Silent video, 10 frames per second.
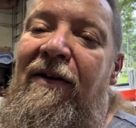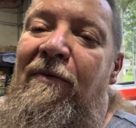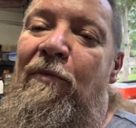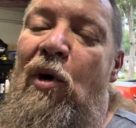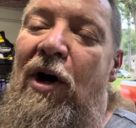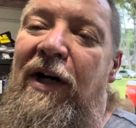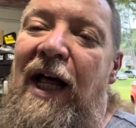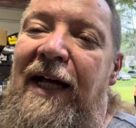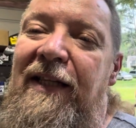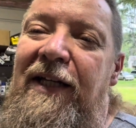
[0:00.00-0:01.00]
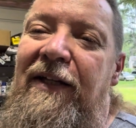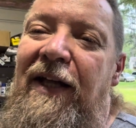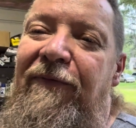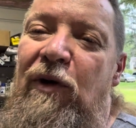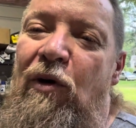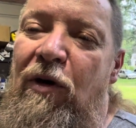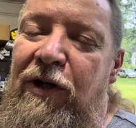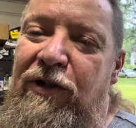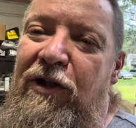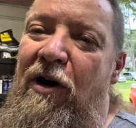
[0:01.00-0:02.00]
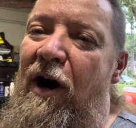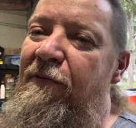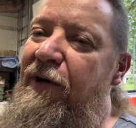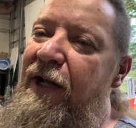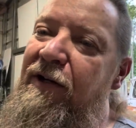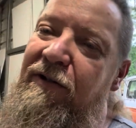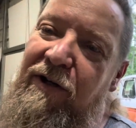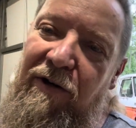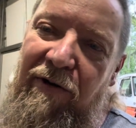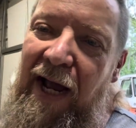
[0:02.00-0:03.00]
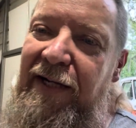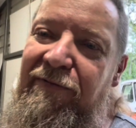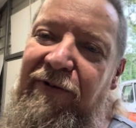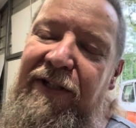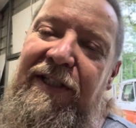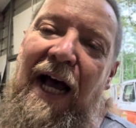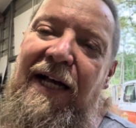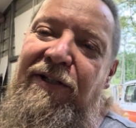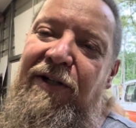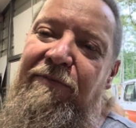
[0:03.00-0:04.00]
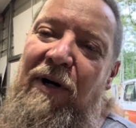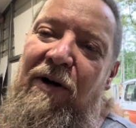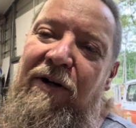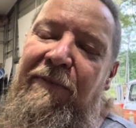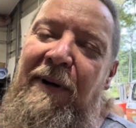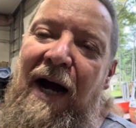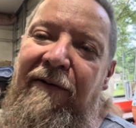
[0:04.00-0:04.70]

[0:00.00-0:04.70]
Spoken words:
More than likely, if you ordered your carburetor correct for the size of your motor, the power